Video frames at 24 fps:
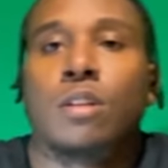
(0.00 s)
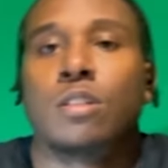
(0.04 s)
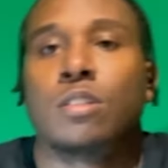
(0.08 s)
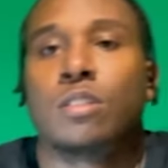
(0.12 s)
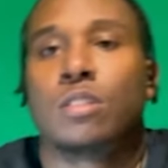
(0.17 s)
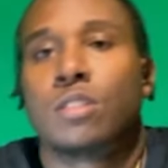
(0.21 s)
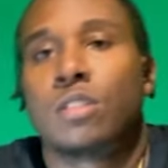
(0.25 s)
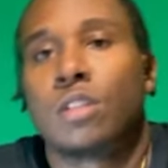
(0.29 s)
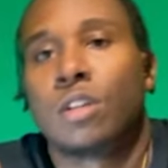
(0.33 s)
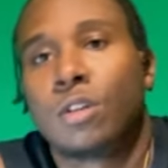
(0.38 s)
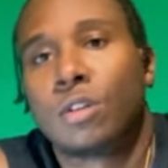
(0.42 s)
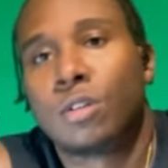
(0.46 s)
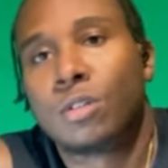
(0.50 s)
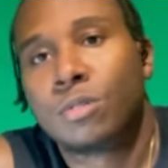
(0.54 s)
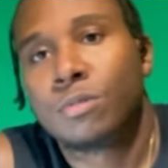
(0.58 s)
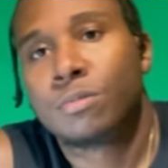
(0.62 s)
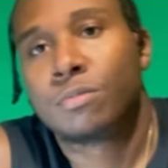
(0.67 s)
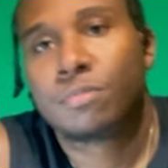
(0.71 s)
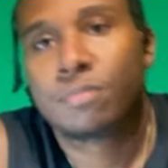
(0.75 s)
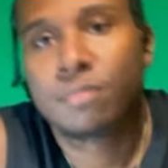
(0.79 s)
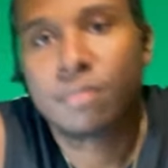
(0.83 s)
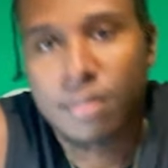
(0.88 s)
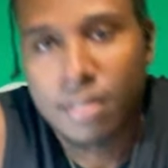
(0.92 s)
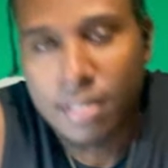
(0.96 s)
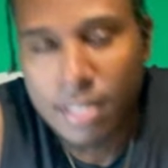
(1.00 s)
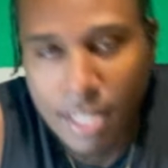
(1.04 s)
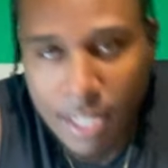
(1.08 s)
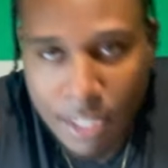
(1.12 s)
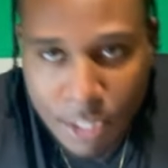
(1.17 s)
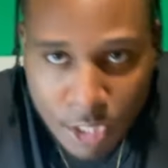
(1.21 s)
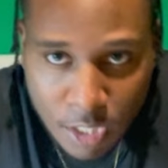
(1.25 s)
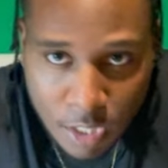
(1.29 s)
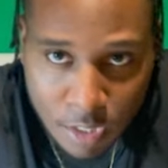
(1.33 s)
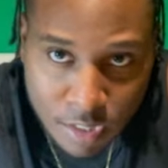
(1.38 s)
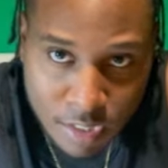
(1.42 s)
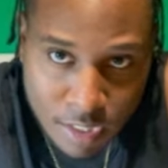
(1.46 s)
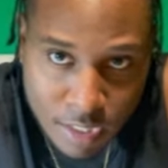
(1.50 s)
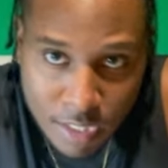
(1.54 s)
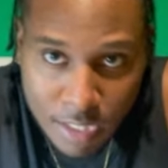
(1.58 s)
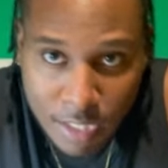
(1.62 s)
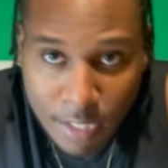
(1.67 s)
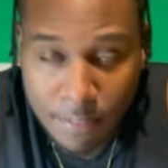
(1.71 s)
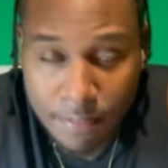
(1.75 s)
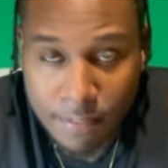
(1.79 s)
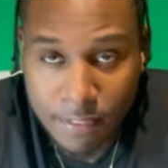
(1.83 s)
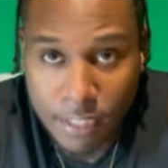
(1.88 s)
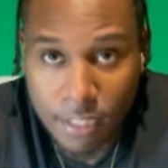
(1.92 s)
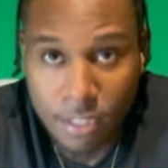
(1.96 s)
So as y'all seen
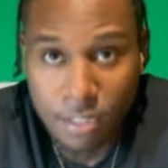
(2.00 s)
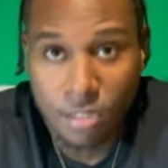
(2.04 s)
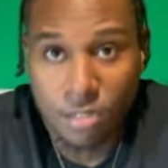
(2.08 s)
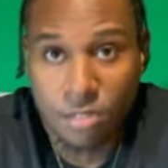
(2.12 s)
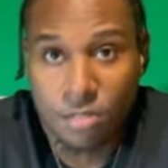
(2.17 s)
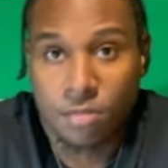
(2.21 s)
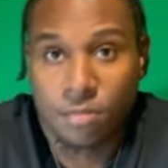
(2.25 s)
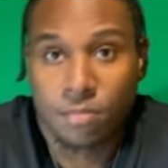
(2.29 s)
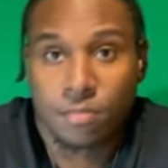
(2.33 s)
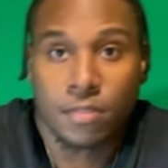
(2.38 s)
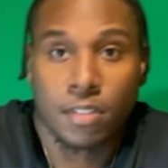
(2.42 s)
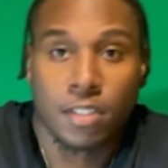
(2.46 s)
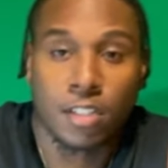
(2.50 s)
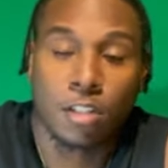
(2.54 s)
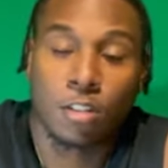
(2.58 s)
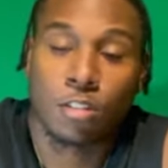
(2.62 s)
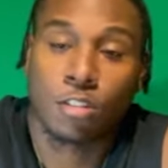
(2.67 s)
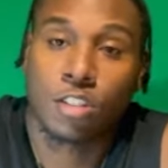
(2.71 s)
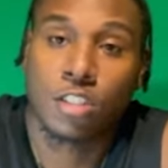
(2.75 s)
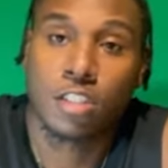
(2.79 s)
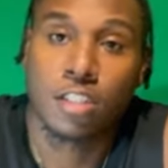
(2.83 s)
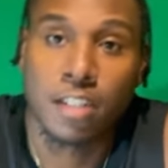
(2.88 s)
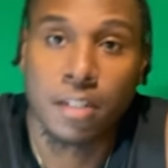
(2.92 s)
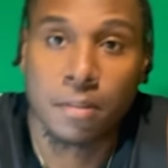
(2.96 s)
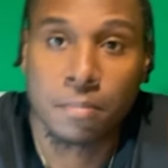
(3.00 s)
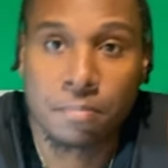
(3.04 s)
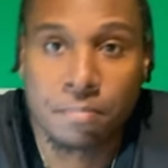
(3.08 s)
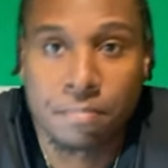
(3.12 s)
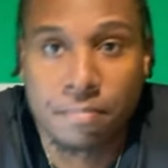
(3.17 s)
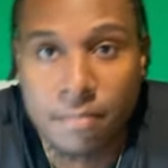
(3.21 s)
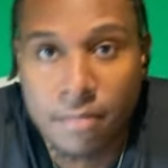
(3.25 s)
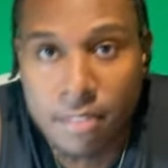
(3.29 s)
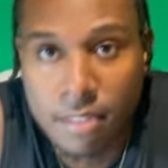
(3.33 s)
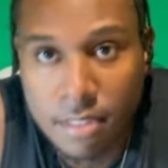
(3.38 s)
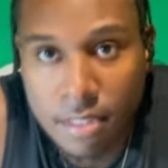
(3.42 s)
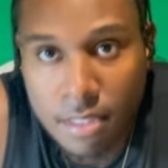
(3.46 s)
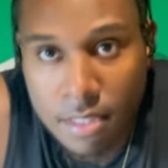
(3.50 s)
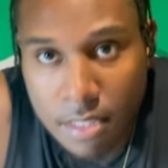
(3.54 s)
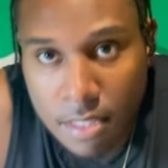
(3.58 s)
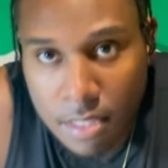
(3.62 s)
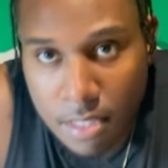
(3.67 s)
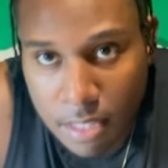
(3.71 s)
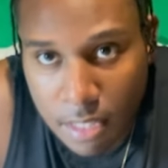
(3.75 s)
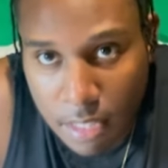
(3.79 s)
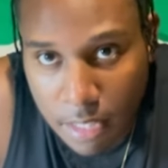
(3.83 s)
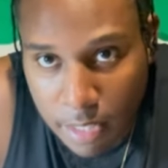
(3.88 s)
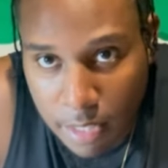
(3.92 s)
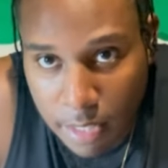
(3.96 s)
that video, a little clip,
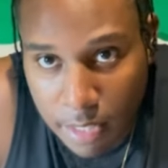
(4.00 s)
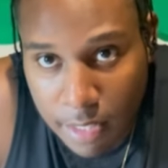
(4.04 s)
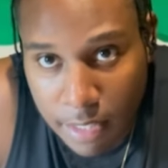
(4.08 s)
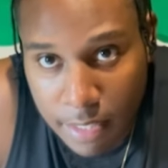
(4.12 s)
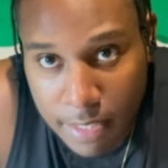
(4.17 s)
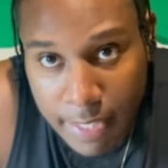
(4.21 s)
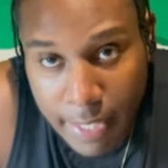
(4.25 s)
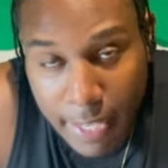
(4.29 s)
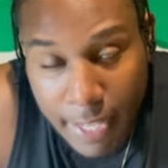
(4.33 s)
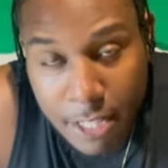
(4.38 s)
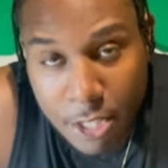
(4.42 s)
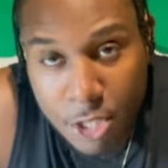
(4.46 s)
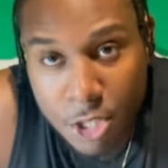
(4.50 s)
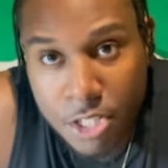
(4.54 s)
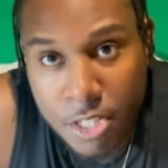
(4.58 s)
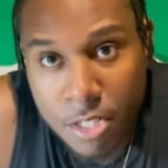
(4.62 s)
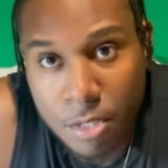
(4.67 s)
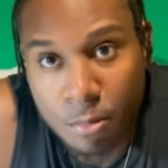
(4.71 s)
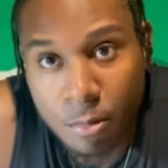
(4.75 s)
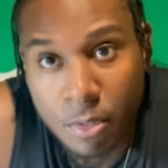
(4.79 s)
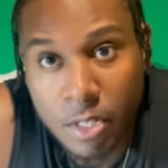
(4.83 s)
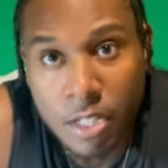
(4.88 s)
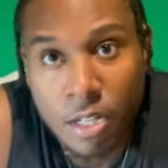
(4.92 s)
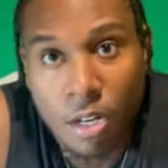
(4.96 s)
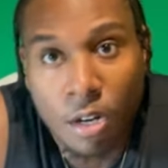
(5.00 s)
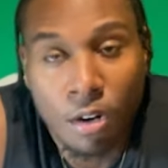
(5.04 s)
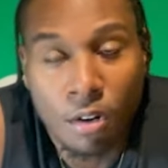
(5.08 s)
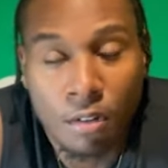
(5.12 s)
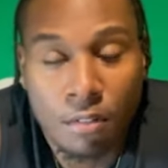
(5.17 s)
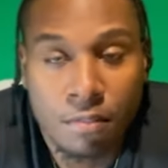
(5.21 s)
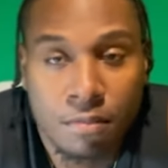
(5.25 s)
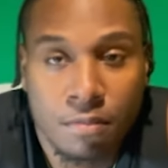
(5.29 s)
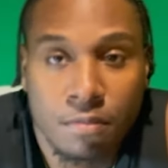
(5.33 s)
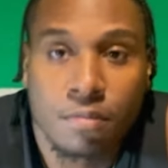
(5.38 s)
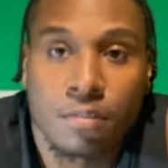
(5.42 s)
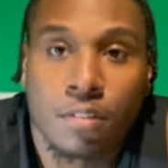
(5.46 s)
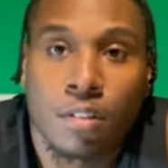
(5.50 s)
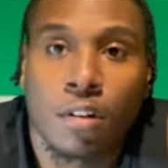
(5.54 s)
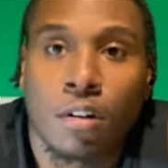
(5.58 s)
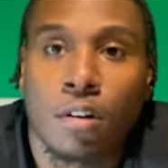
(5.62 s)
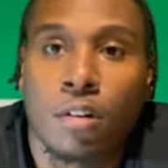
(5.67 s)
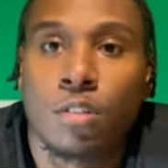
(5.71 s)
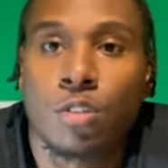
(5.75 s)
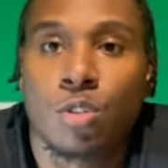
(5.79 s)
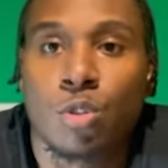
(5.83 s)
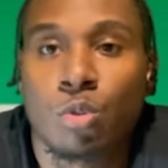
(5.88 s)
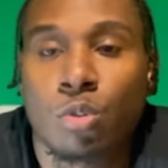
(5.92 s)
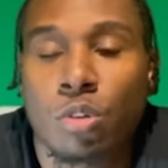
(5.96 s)
uh, KG went off
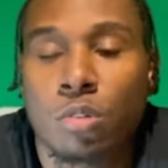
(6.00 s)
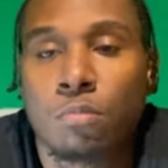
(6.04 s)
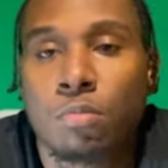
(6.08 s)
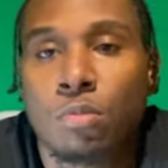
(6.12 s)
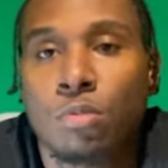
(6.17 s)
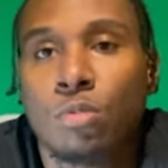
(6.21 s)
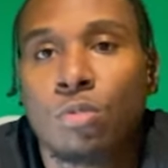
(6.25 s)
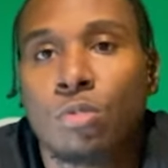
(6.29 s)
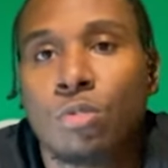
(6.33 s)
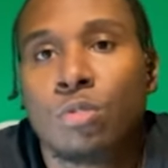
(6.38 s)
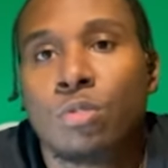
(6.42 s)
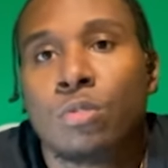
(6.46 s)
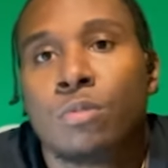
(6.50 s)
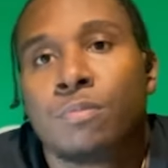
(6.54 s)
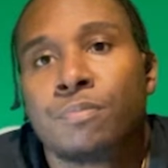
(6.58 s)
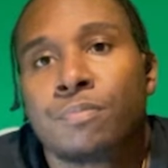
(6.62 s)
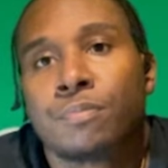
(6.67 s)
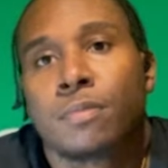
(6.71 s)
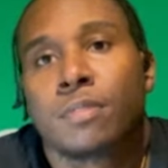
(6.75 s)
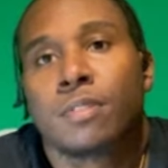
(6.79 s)
on Jordan Poole,